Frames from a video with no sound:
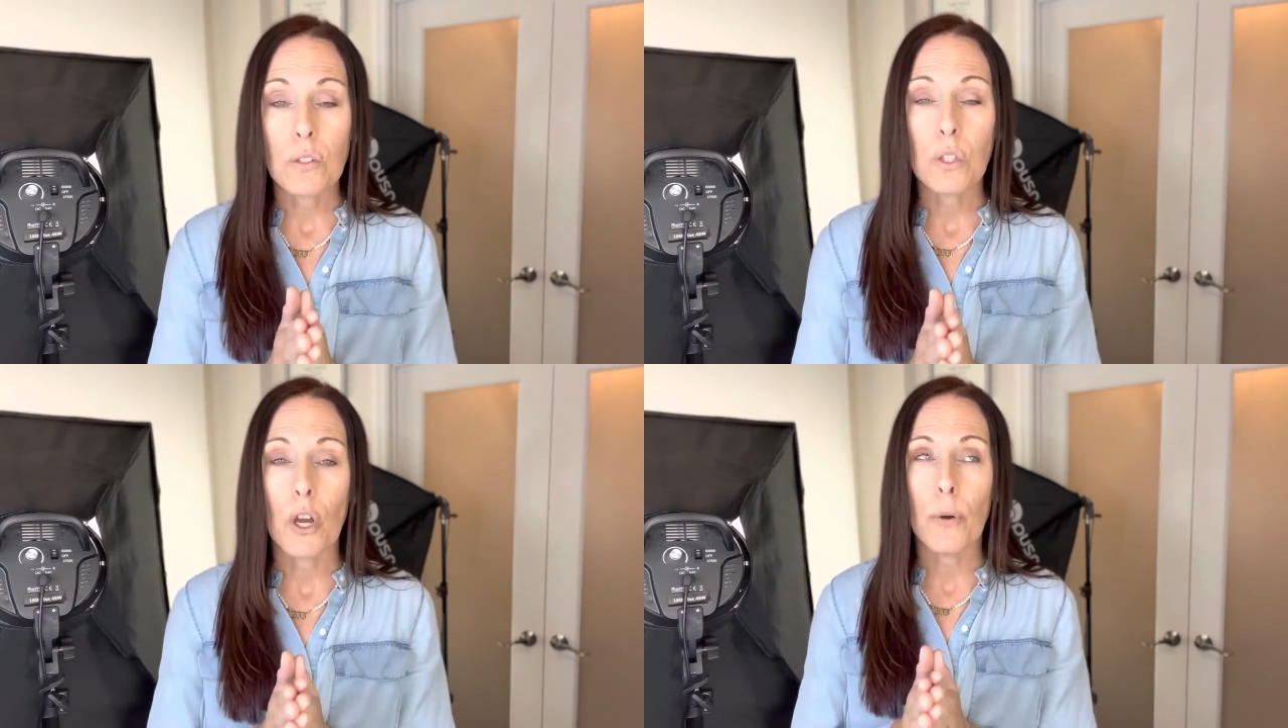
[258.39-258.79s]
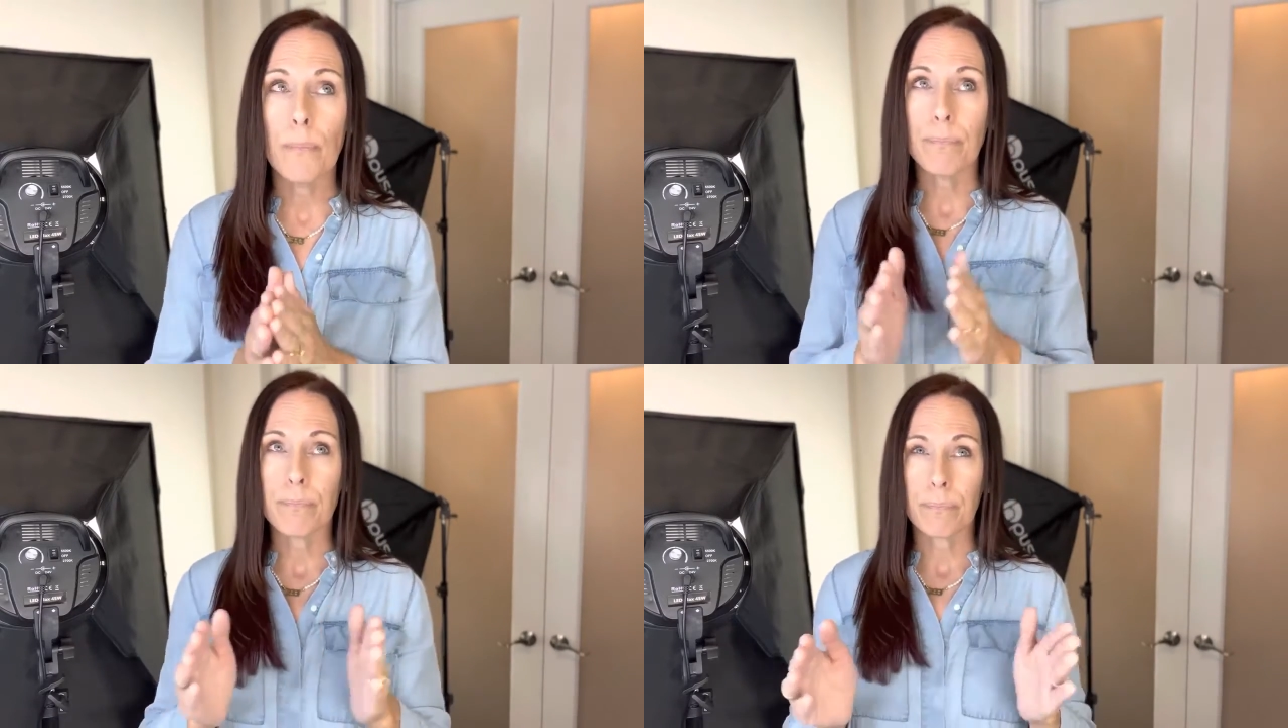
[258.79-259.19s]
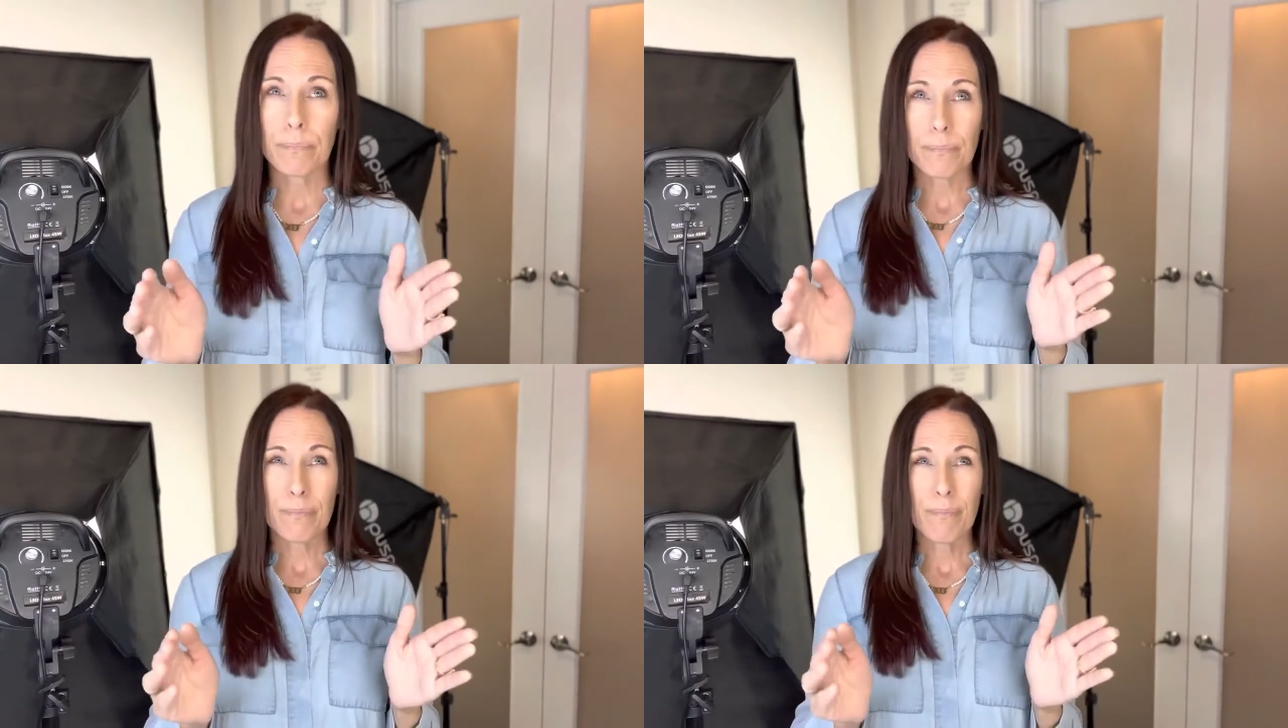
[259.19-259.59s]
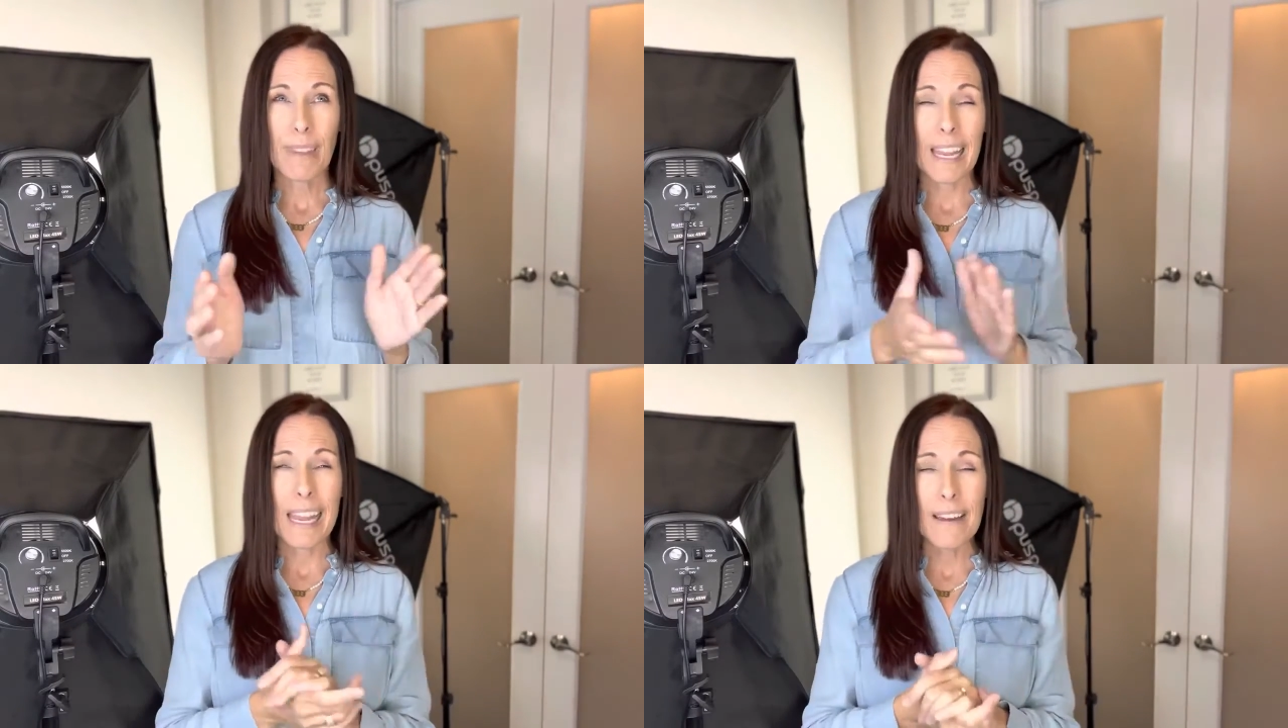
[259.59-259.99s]
So
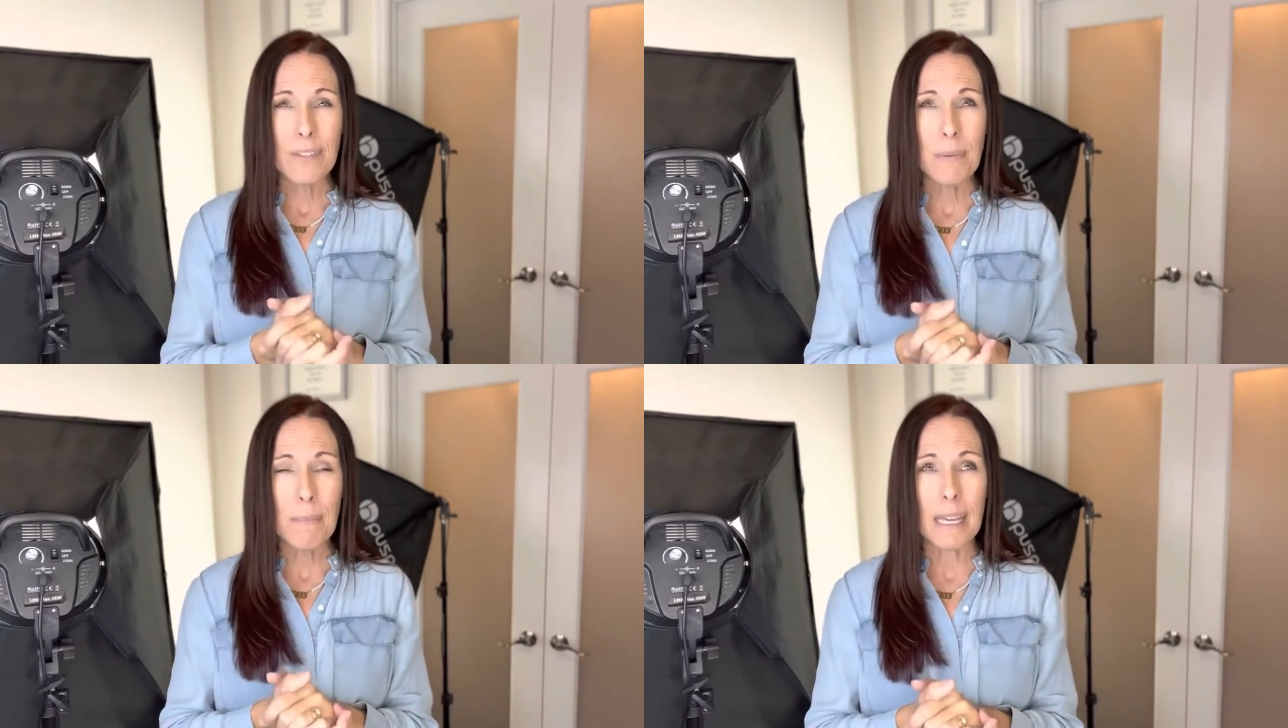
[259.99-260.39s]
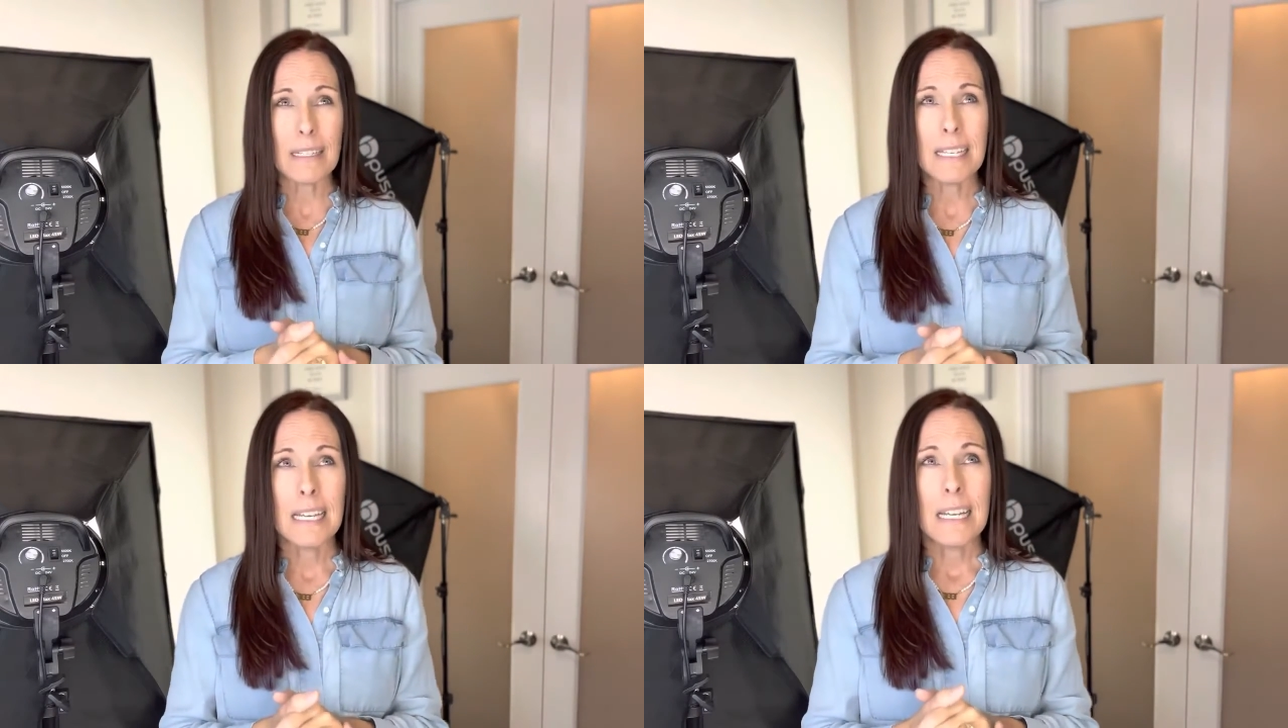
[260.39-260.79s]
I have to admit,